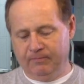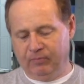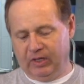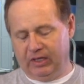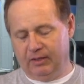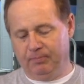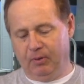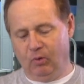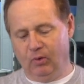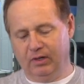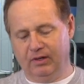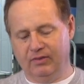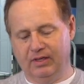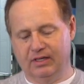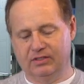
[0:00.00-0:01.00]
And the point
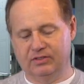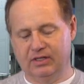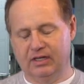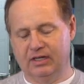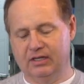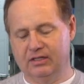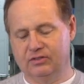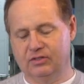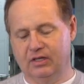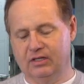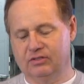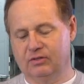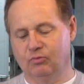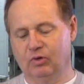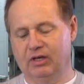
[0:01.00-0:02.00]
of this is
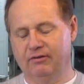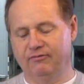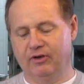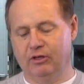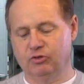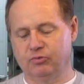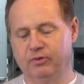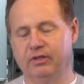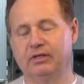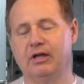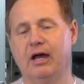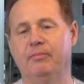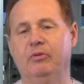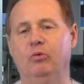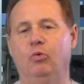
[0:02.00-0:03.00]
that when it floats with the
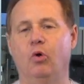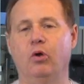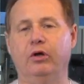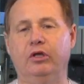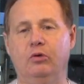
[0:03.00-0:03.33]
top of the water,